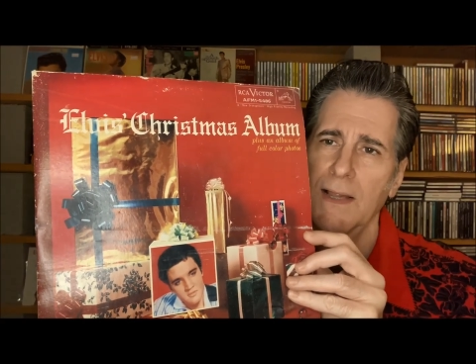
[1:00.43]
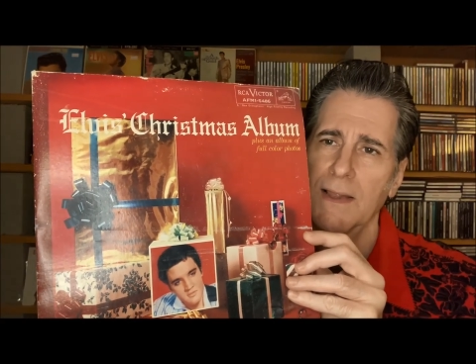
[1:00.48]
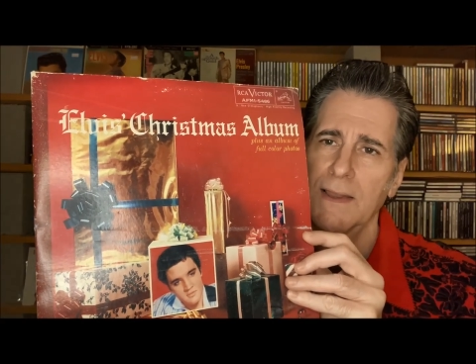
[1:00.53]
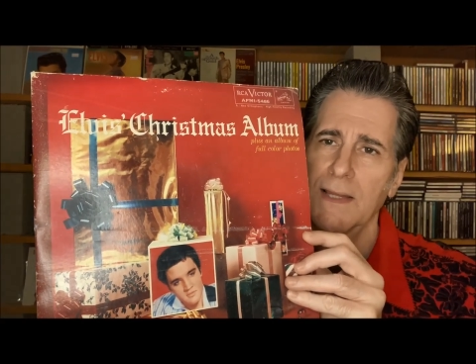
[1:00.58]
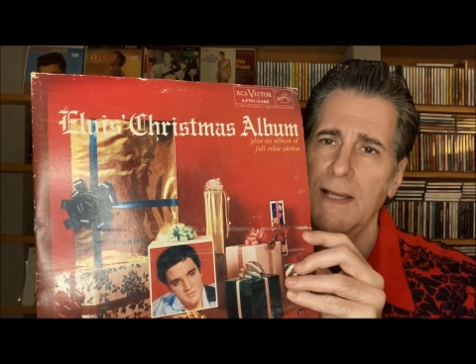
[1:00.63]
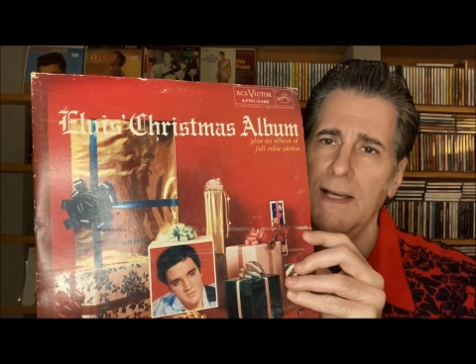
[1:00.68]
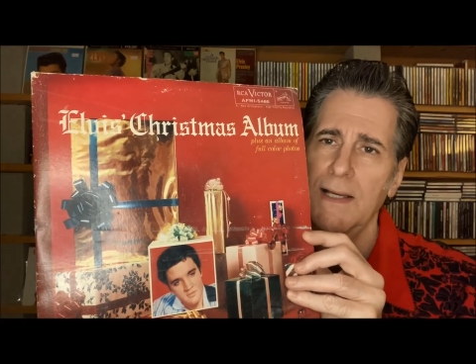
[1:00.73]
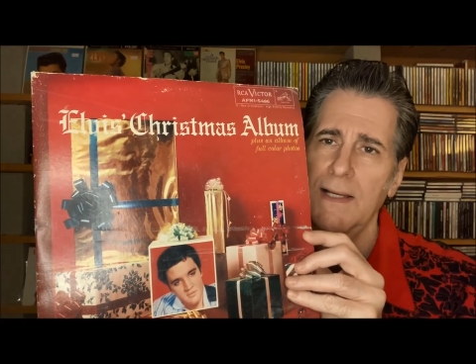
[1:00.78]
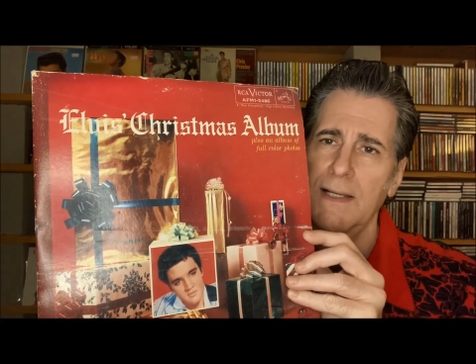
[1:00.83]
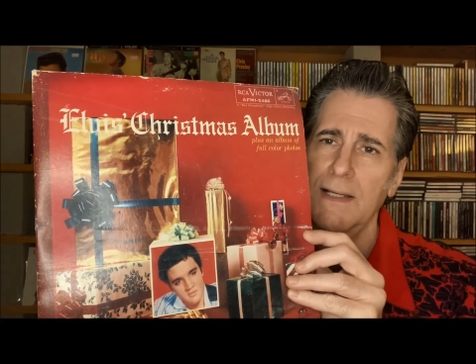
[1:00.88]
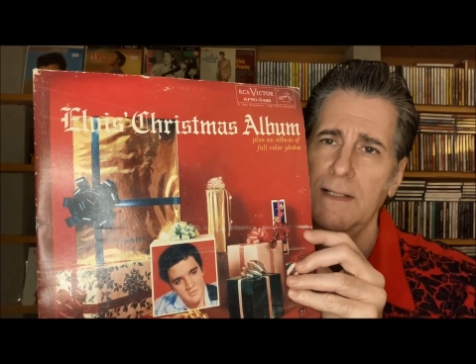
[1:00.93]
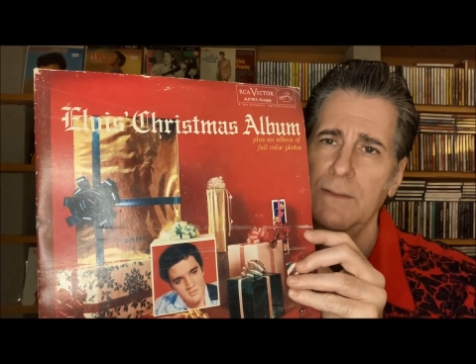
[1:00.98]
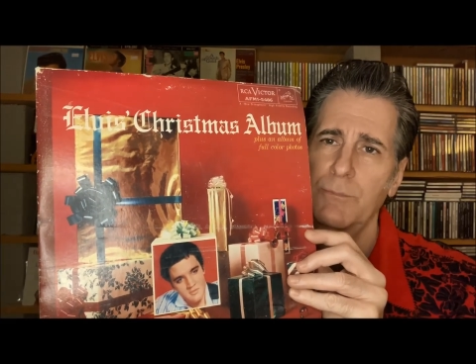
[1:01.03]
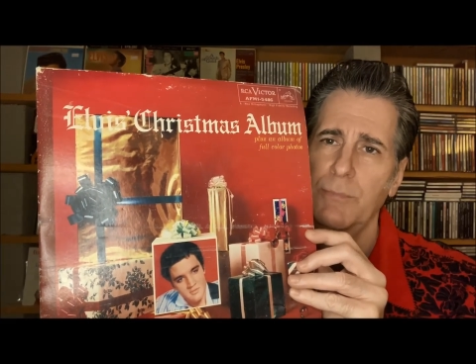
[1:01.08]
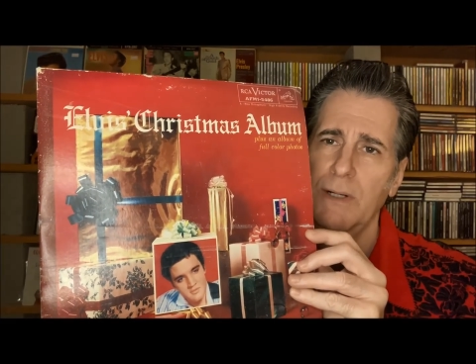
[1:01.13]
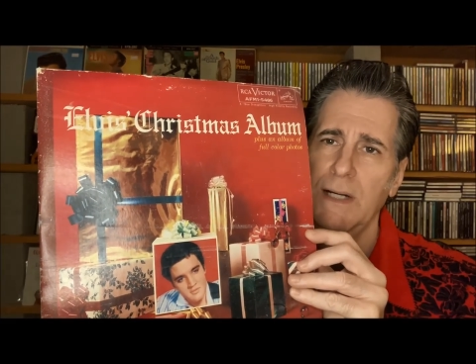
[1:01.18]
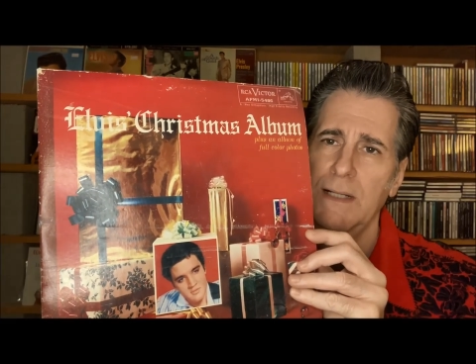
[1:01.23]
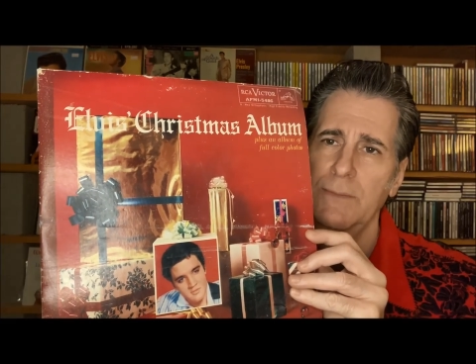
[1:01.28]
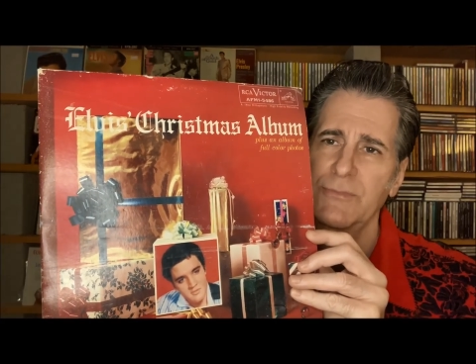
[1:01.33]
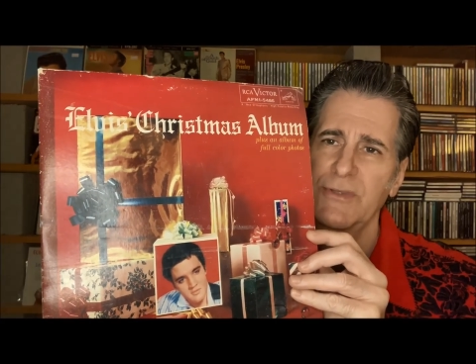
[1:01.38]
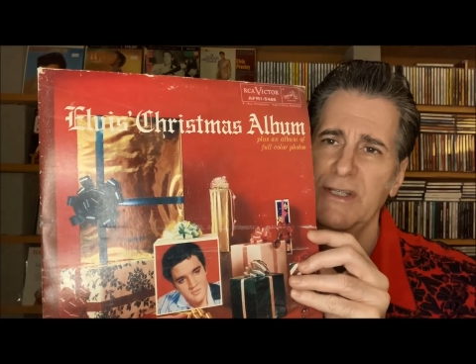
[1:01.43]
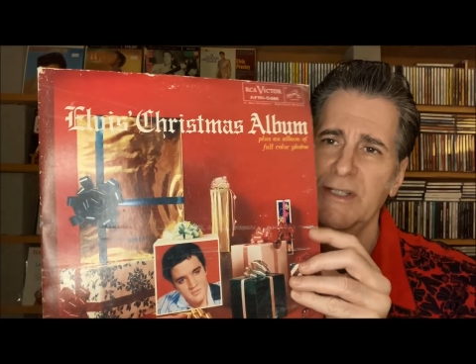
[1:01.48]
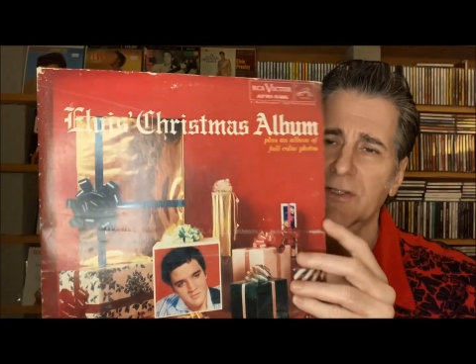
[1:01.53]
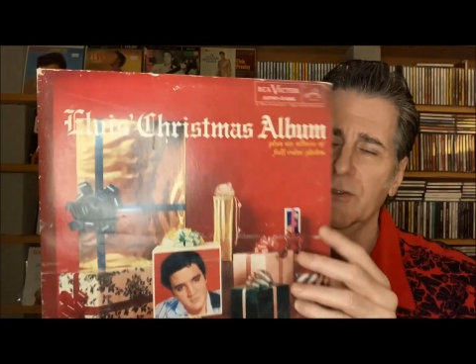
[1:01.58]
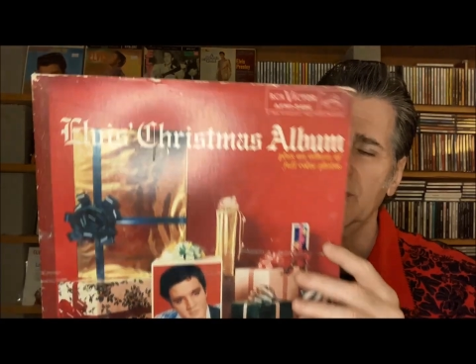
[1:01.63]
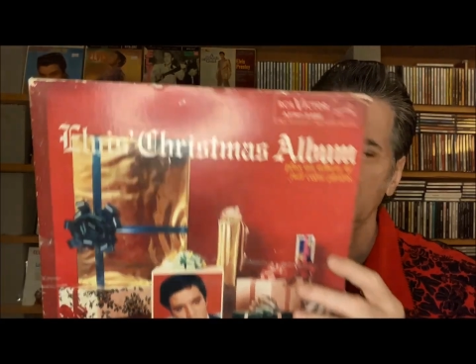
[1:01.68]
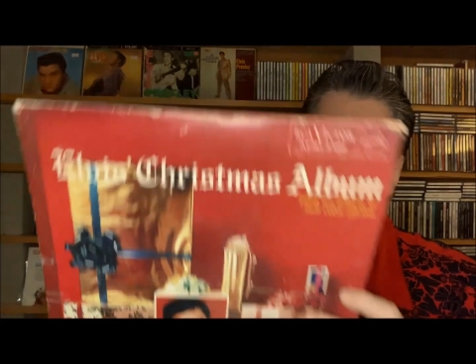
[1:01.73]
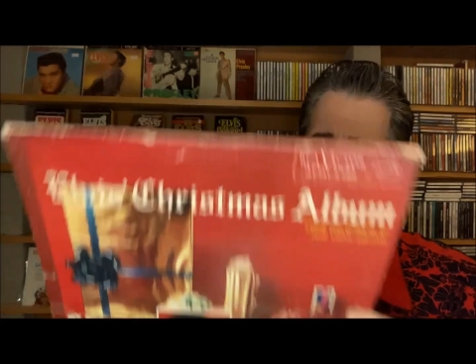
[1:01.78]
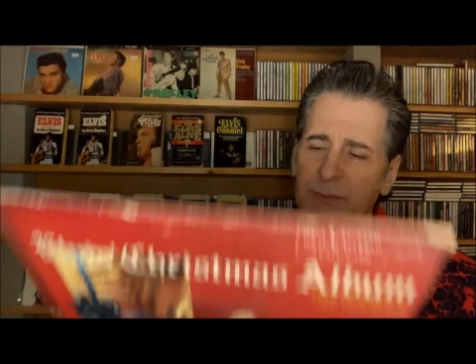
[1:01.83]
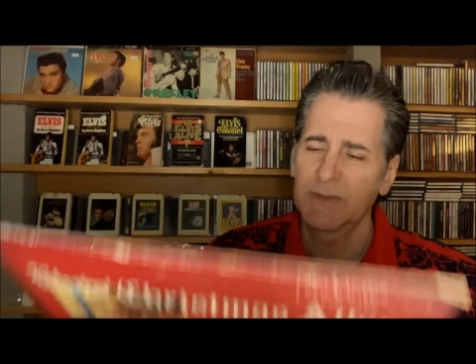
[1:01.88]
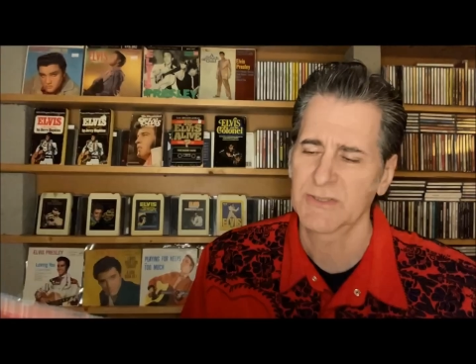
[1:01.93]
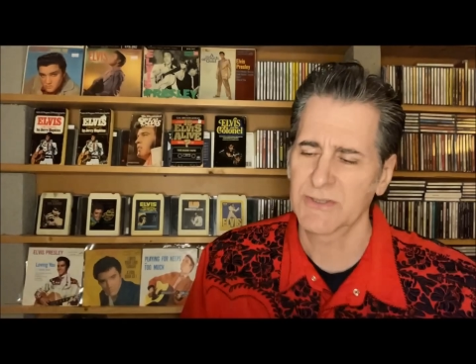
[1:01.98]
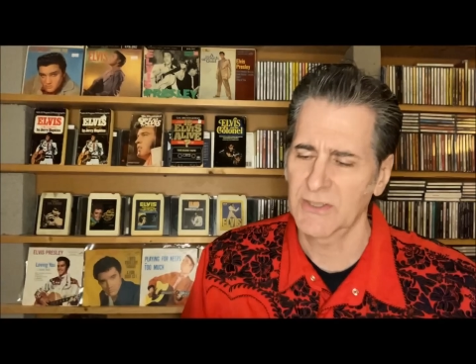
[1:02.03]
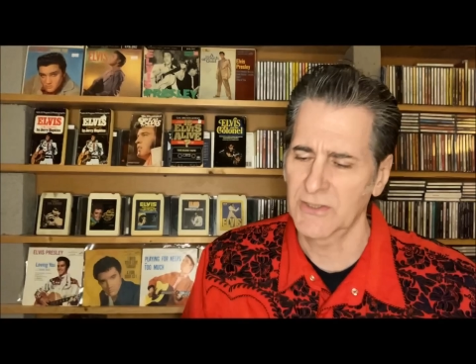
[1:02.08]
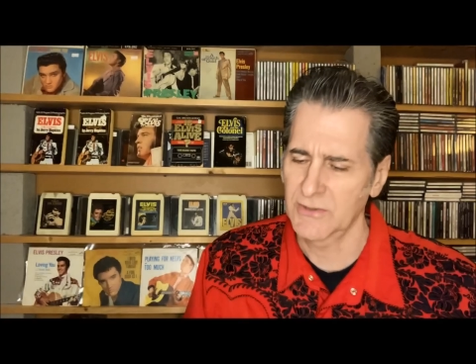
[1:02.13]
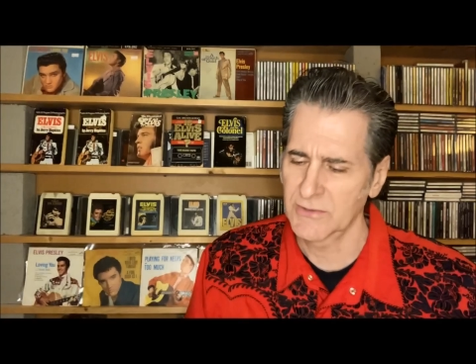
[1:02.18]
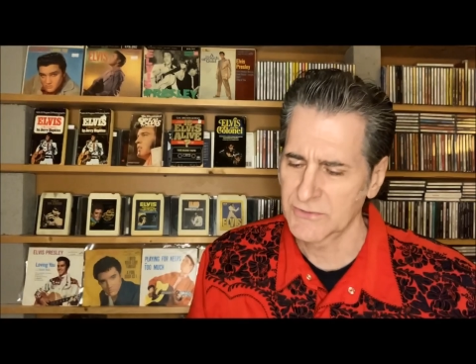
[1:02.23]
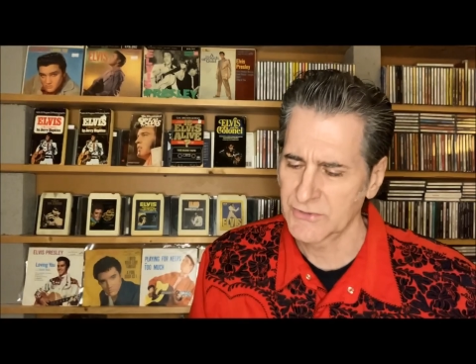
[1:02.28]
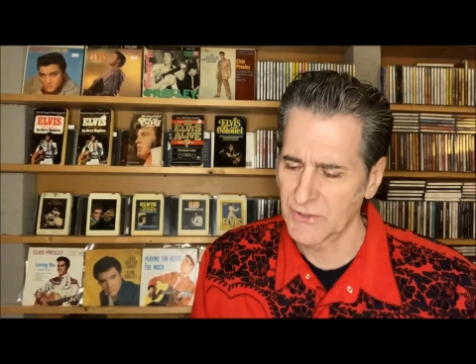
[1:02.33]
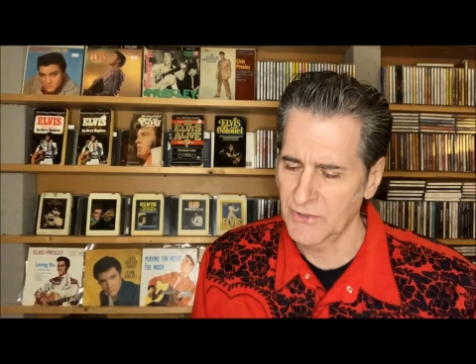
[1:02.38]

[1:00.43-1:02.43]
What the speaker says: A lot of problems. They had Christmas songs